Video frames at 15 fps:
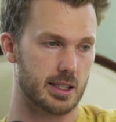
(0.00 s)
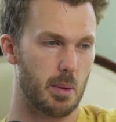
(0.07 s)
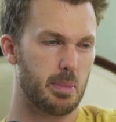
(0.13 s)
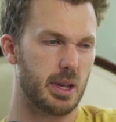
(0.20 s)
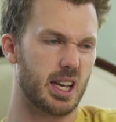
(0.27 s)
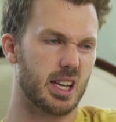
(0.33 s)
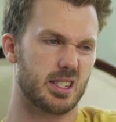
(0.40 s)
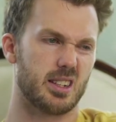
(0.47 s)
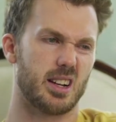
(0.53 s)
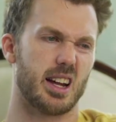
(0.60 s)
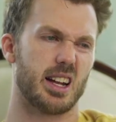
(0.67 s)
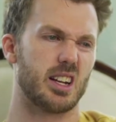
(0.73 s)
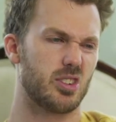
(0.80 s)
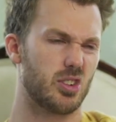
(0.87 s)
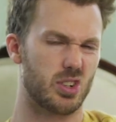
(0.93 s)
but because they're
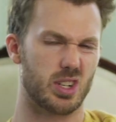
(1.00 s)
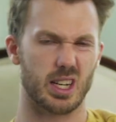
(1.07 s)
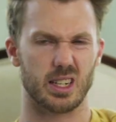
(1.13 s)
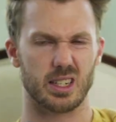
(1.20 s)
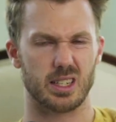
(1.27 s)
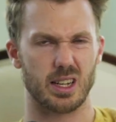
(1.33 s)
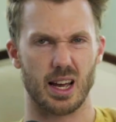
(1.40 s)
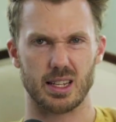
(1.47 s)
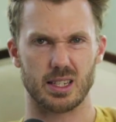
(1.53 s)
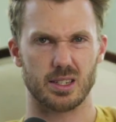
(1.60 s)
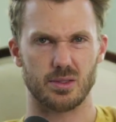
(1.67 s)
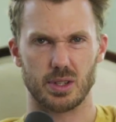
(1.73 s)
not interesting to us,